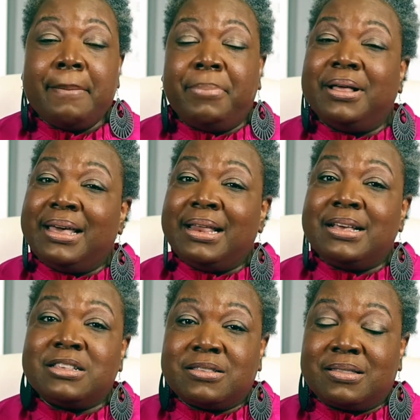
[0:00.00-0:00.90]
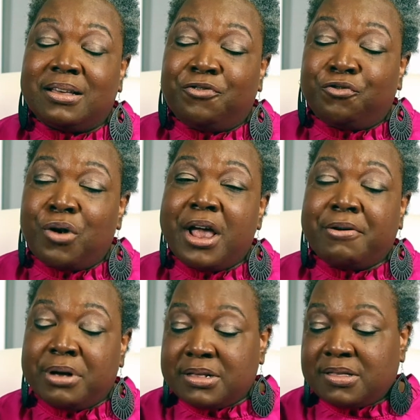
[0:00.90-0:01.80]
But it is the
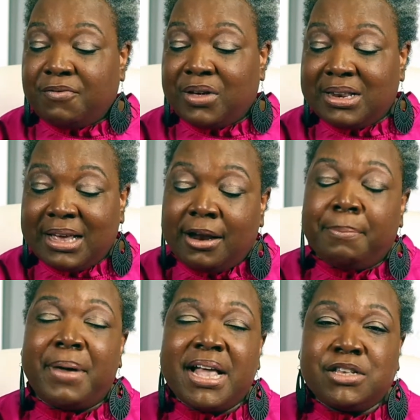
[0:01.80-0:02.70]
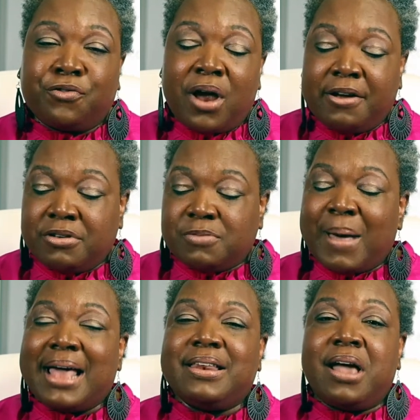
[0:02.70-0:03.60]
fragrance, the vanilla-based fragrance
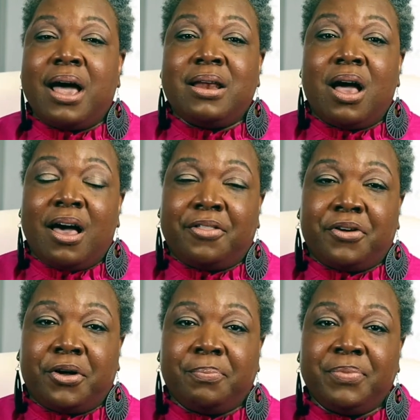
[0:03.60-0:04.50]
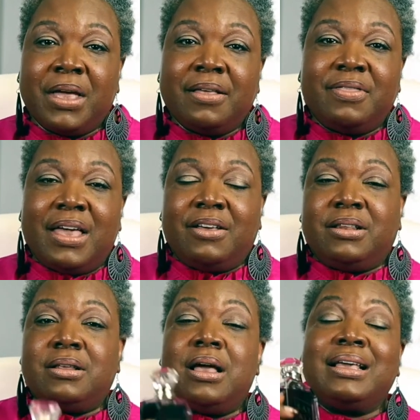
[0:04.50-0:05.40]
by none other
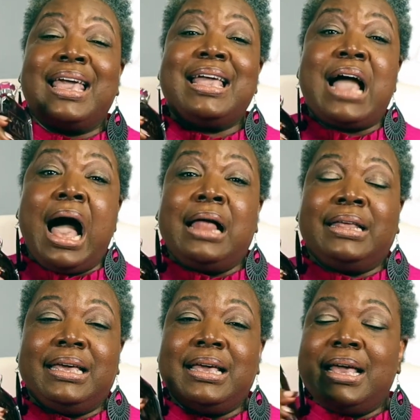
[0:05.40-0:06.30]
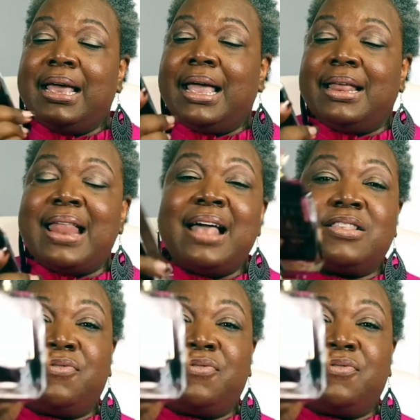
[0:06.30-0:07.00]
than Kayali, and that's